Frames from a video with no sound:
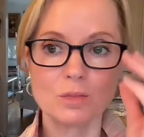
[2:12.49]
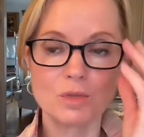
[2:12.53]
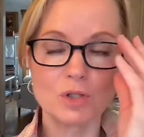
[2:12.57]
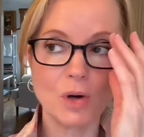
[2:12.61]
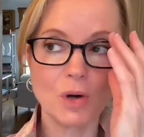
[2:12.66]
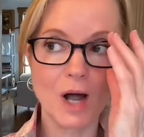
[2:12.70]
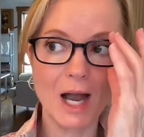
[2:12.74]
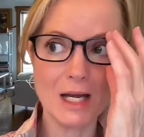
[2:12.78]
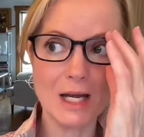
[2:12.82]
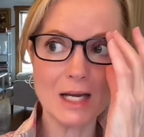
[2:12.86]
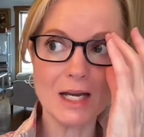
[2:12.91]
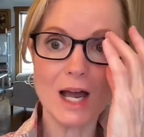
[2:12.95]
So
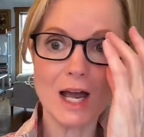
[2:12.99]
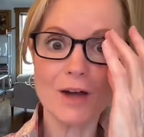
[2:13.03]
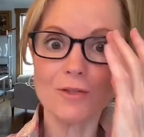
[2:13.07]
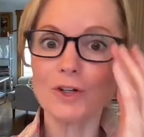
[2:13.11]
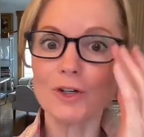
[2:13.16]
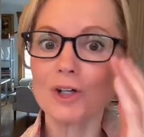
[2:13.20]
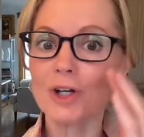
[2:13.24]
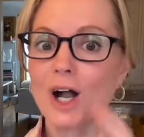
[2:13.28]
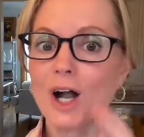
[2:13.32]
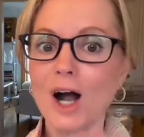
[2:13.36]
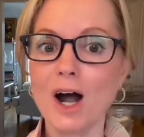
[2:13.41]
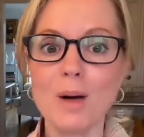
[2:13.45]
I
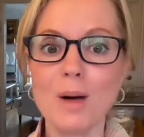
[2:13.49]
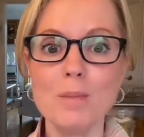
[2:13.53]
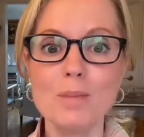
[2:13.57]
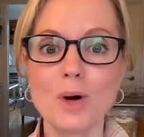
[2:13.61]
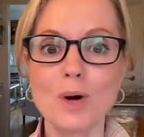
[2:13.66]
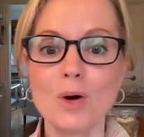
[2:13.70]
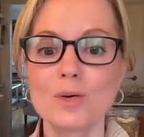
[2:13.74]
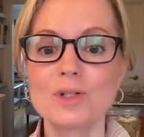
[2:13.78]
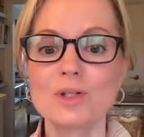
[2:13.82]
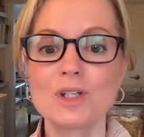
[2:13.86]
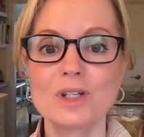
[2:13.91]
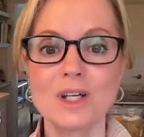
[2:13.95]
never
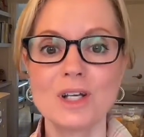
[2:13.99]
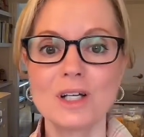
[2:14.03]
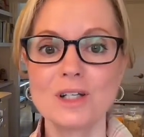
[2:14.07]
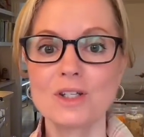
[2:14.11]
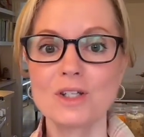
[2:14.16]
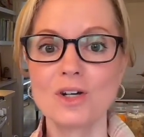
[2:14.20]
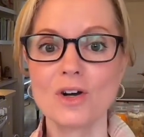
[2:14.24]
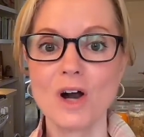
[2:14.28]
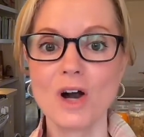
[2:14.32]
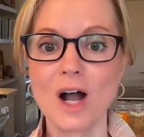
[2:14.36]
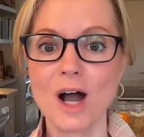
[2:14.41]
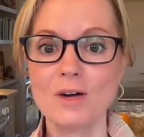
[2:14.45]
compost things
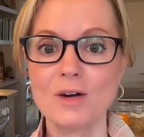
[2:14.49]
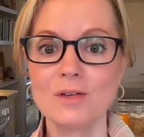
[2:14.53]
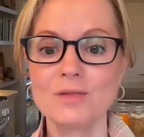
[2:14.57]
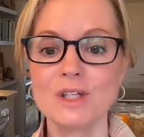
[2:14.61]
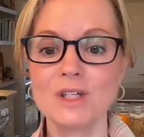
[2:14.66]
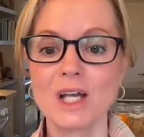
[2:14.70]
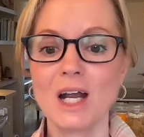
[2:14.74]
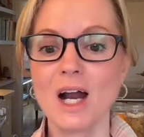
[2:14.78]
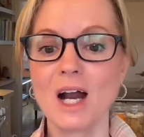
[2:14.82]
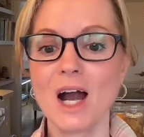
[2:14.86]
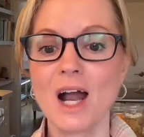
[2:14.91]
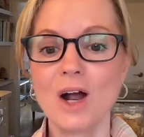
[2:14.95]
that are out of
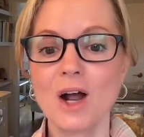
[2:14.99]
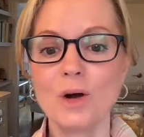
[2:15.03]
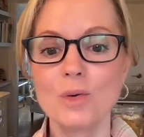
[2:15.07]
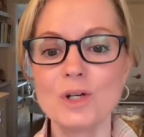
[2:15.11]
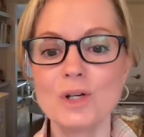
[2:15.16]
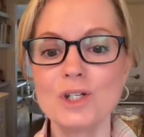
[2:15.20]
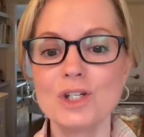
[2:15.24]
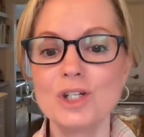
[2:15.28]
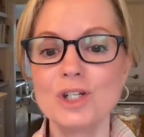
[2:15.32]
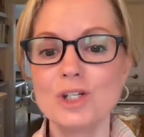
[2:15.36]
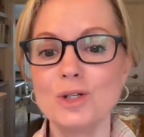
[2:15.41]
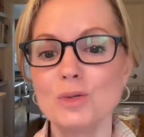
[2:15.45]
date. I
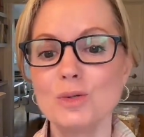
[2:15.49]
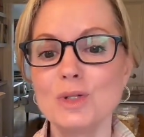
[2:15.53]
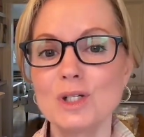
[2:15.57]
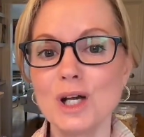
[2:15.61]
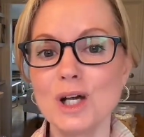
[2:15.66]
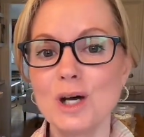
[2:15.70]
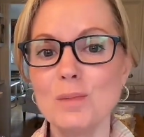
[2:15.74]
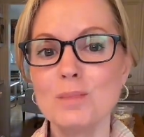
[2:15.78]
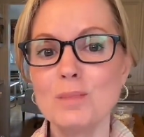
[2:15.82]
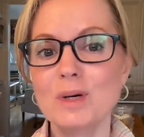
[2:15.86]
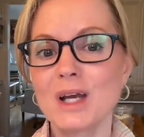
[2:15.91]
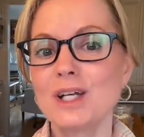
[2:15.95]
always use
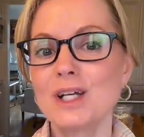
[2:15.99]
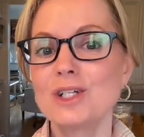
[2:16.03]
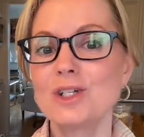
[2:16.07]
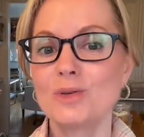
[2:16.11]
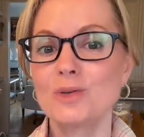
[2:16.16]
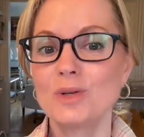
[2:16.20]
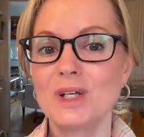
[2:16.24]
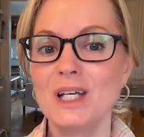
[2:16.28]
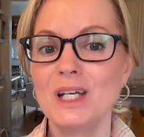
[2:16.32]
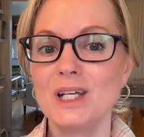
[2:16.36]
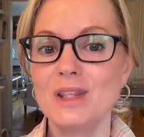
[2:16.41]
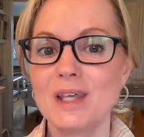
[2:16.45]
them, but I
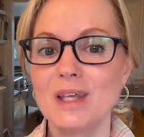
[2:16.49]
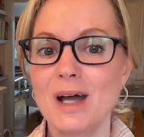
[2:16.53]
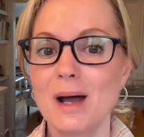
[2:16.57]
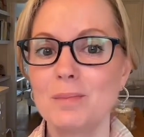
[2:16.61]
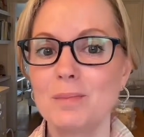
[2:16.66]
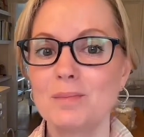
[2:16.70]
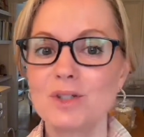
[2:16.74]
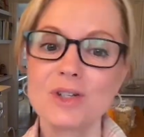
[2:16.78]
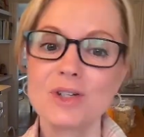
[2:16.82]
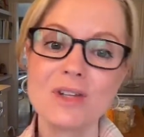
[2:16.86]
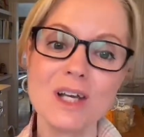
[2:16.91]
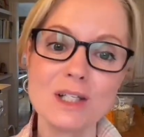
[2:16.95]
don't eat
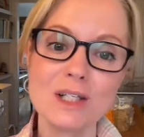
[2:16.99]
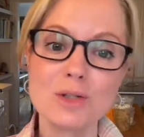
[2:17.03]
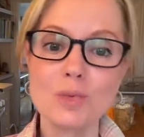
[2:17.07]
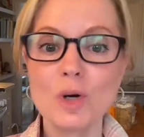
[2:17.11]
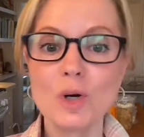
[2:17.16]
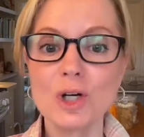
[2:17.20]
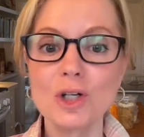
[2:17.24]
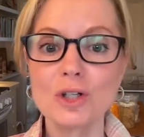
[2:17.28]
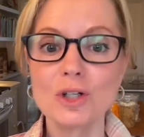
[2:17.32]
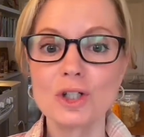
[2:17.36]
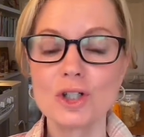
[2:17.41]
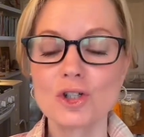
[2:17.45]
them. So that's
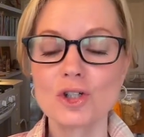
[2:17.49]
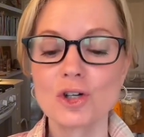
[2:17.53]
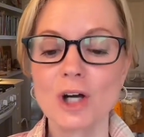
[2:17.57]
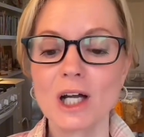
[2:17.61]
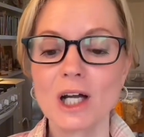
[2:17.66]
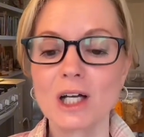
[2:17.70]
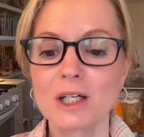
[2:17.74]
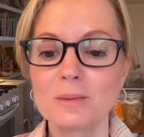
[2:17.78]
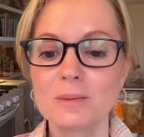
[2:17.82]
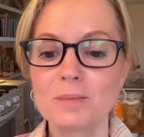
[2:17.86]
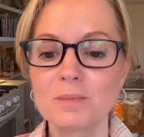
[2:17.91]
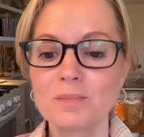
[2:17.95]
one good
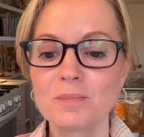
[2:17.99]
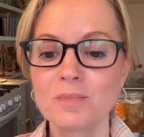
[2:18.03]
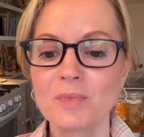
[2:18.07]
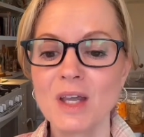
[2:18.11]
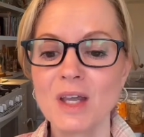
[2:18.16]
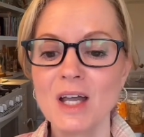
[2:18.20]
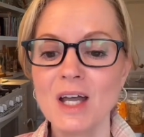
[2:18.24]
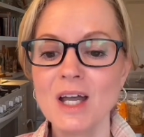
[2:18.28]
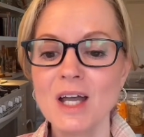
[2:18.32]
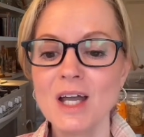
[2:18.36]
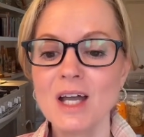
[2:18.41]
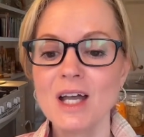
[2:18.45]
trick.
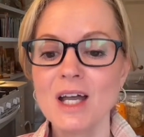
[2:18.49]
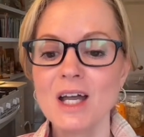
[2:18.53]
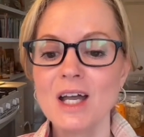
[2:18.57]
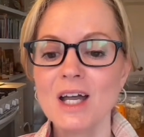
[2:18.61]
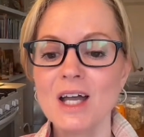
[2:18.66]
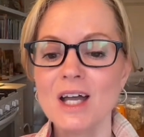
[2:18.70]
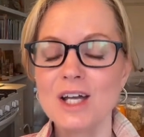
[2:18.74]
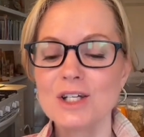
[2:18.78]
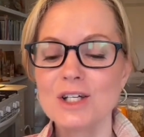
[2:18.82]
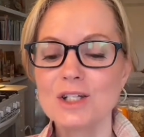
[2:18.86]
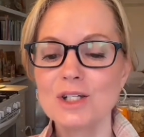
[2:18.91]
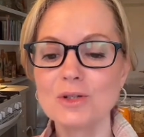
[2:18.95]

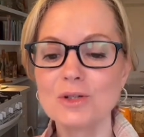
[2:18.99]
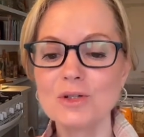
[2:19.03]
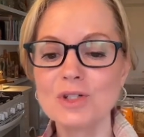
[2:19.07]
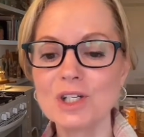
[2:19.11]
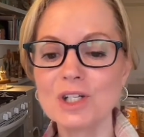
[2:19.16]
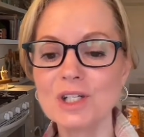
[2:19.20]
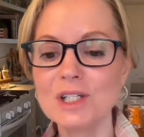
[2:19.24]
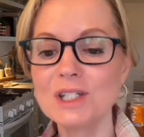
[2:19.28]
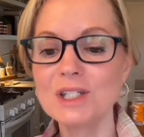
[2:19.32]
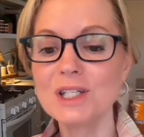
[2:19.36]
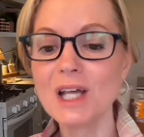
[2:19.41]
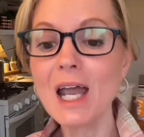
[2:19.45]
So
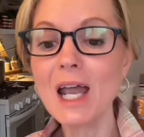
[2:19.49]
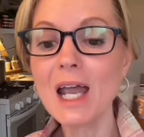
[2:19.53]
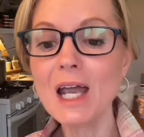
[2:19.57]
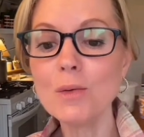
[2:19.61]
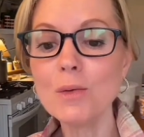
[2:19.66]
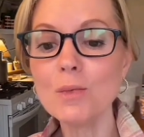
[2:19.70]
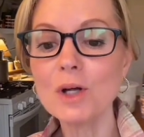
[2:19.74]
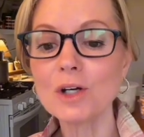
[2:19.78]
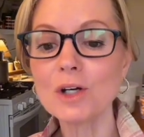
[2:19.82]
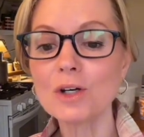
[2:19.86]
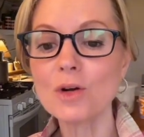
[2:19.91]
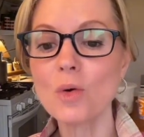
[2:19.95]
today
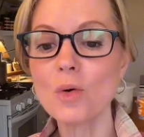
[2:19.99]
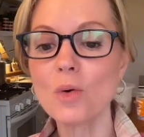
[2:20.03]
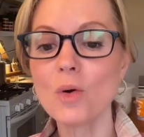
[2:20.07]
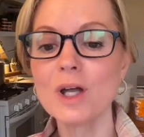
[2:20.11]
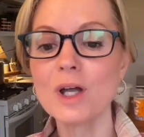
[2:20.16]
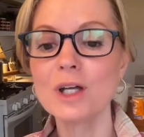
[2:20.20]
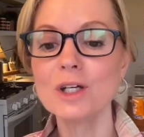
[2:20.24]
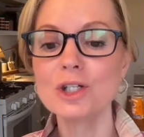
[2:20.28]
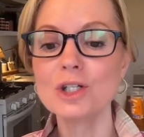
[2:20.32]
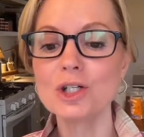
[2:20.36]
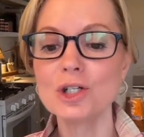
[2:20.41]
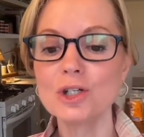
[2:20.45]
we are
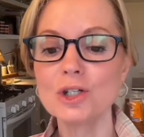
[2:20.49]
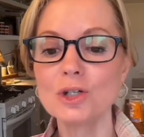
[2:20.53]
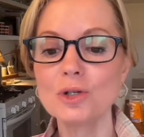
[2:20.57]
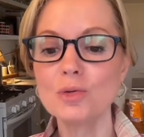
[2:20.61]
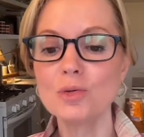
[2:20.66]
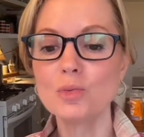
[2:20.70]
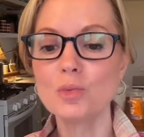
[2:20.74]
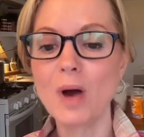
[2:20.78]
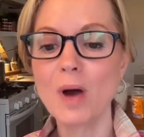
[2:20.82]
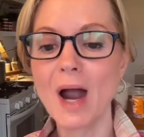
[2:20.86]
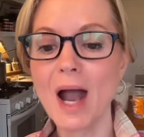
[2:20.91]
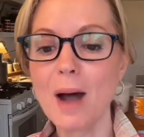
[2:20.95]
going
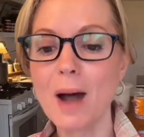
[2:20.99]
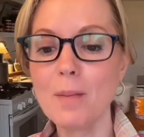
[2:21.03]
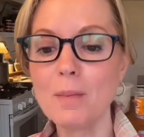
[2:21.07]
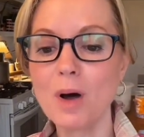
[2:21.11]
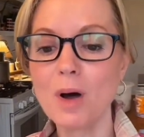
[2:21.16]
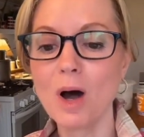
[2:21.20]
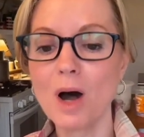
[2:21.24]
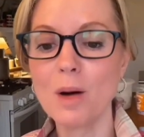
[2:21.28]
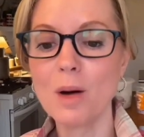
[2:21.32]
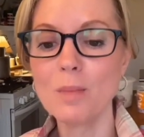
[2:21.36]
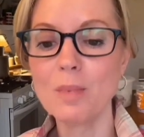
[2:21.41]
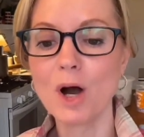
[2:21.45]
to wrap
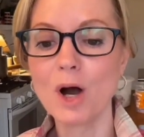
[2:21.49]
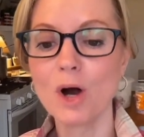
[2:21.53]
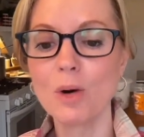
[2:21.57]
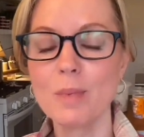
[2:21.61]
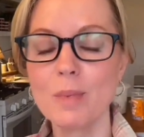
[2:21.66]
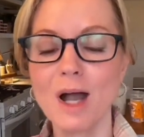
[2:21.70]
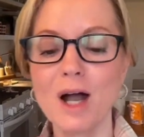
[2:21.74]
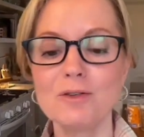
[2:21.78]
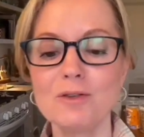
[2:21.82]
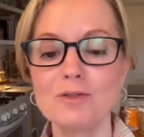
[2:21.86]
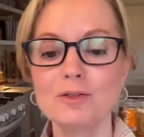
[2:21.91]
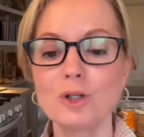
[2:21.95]
up our
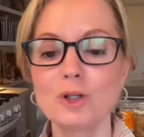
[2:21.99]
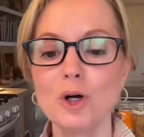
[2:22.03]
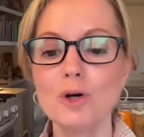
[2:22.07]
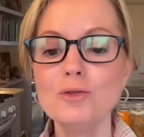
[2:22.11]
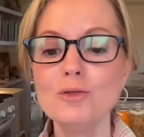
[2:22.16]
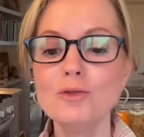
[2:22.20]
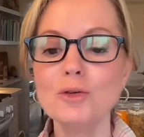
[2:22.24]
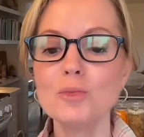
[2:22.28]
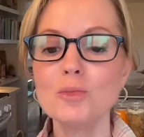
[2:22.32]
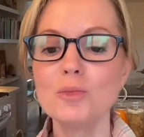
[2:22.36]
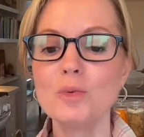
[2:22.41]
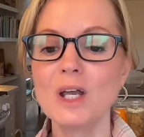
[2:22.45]

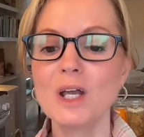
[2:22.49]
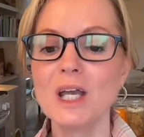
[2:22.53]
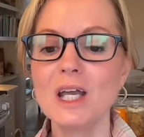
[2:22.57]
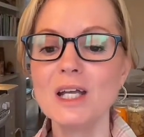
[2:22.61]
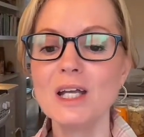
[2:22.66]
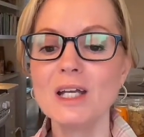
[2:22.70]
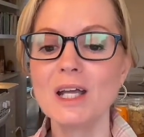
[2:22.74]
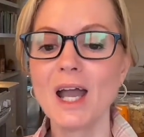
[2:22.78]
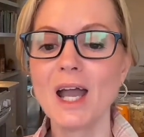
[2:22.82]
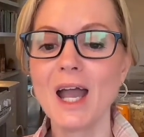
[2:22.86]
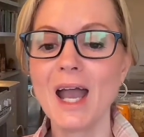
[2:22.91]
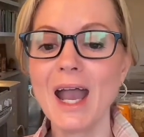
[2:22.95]
Pavlova
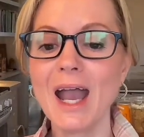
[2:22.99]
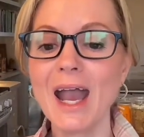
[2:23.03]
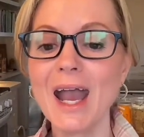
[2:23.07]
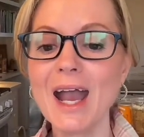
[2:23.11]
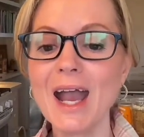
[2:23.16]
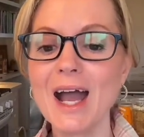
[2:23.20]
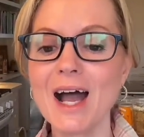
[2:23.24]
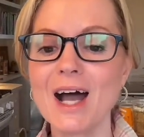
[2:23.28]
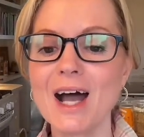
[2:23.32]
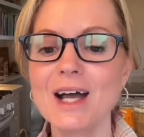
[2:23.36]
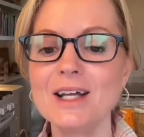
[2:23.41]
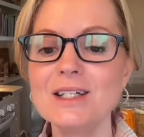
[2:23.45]
week,
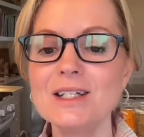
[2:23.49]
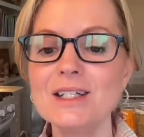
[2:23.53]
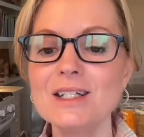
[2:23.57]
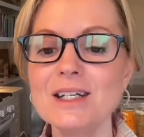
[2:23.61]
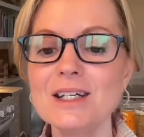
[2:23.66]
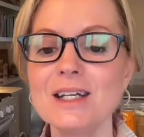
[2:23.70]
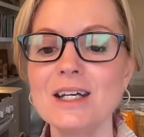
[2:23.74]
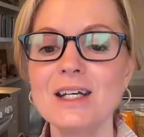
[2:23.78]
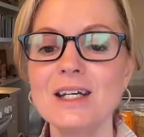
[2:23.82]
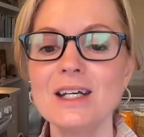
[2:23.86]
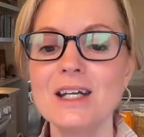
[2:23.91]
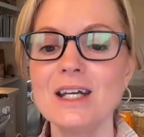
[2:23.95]
and
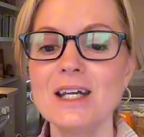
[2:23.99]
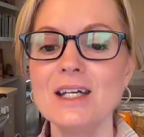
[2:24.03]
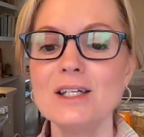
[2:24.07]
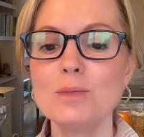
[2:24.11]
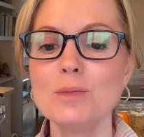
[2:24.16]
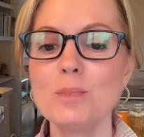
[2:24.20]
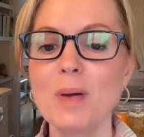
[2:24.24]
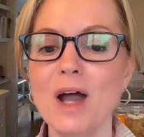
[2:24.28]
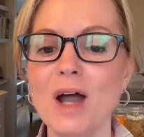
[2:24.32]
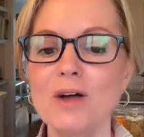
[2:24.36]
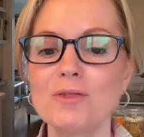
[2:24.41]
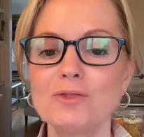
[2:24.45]
it
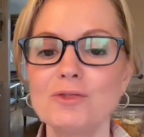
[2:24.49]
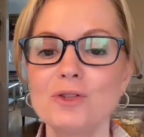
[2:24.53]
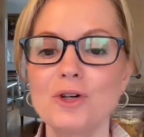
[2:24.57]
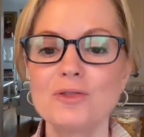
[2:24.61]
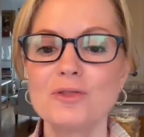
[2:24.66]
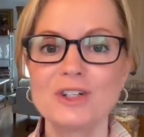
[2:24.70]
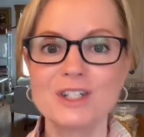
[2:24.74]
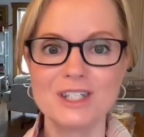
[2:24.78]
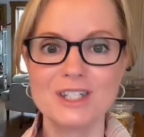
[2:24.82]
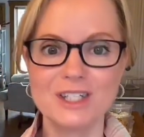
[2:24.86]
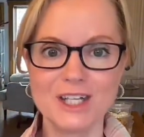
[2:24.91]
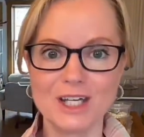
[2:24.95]
is
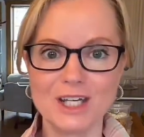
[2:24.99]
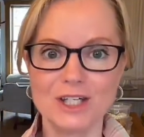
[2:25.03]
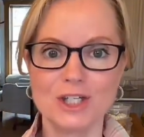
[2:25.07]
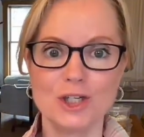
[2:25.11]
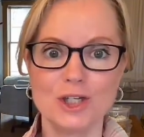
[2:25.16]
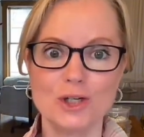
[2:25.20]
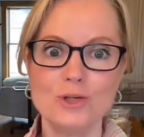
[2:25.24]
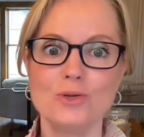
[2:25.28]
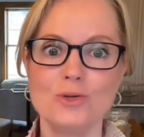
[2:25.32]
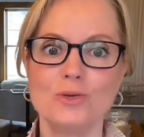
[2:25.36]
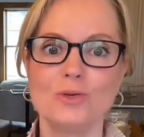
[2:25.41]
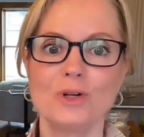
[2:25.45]
Pavlova day
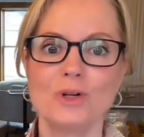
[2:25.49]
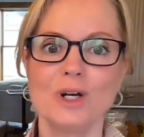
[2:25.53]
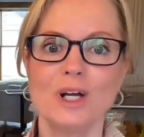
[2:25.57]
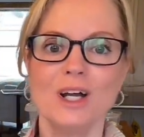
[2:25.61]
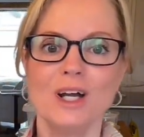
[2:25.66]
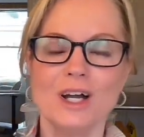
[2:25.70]
2.